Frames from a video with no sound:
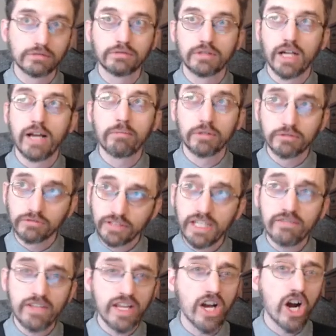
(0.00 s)
I believe
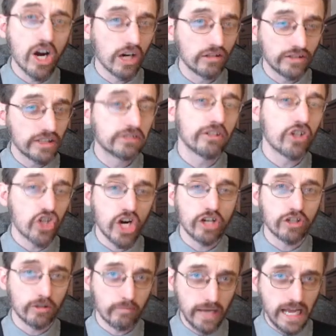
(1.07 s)
they are a legally
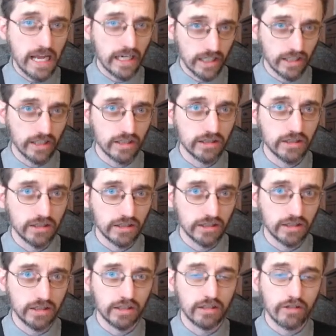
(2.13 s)
chartered bank.
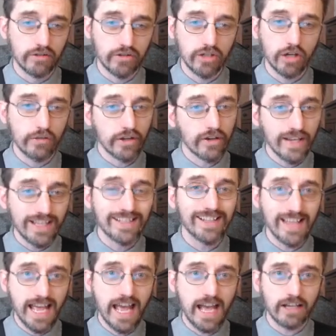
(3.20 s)
So there is
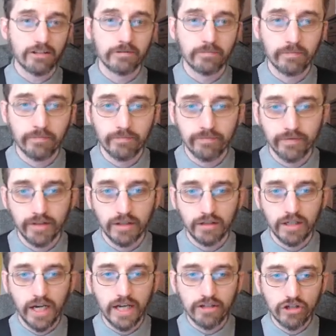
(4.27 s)
that.
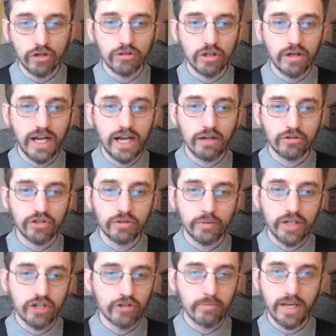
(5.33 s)
I don't know how
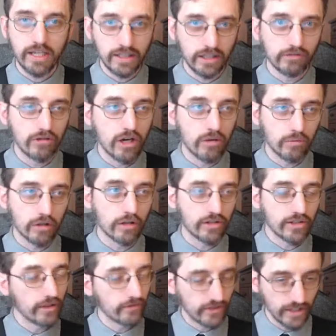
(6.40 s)
Swedish banking law works.
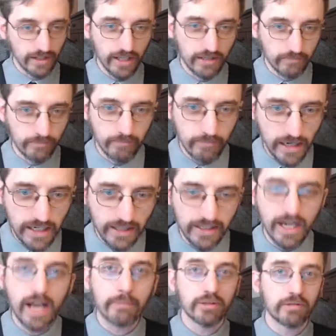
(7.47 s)
I've said that many
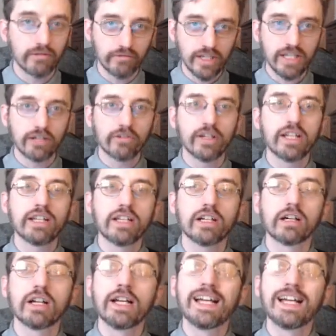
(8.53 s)
times. I'm going to reiterate it here.